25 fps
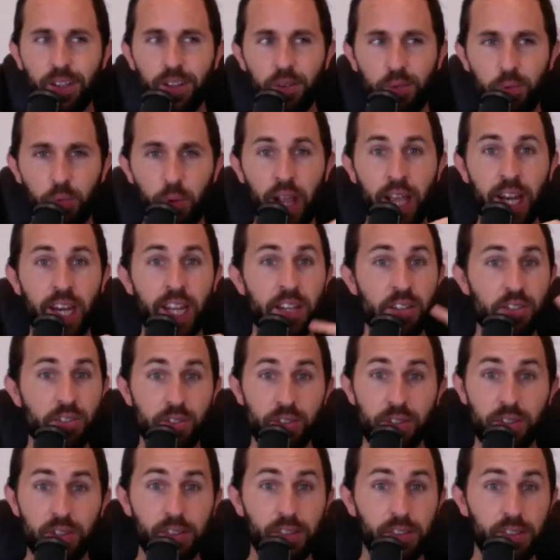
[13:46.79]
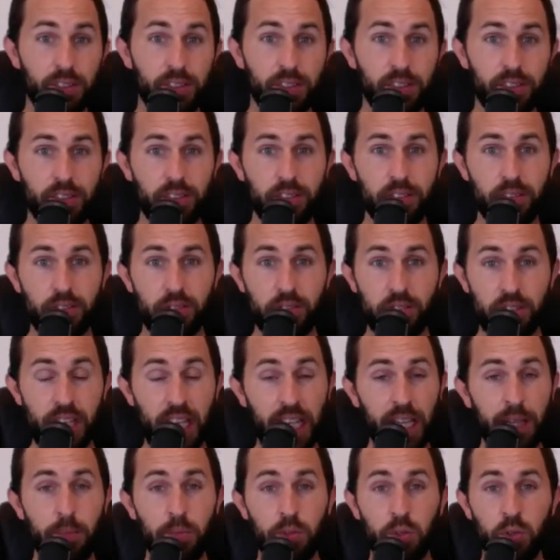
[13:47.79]
Ran into
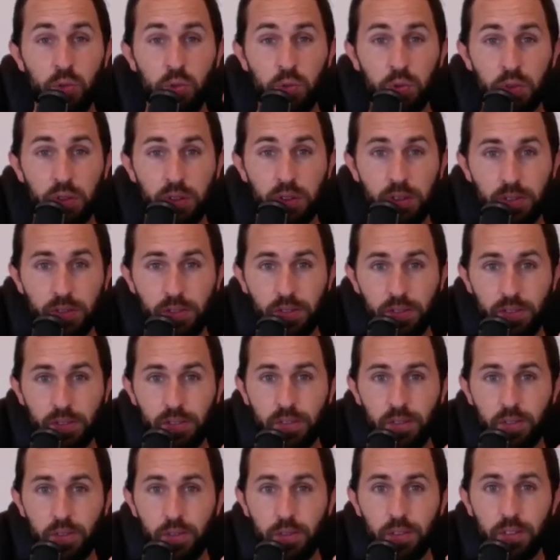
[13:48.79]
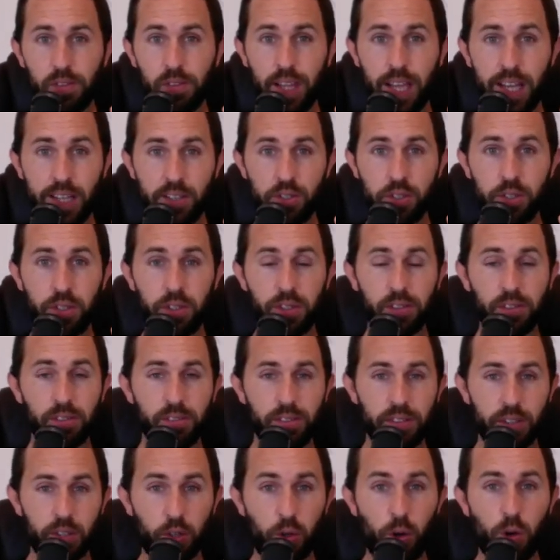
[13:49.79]
same dude last year
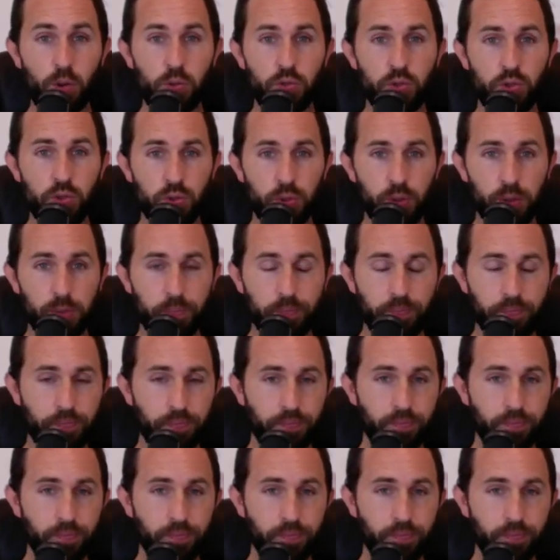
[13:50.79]
at the grocery store.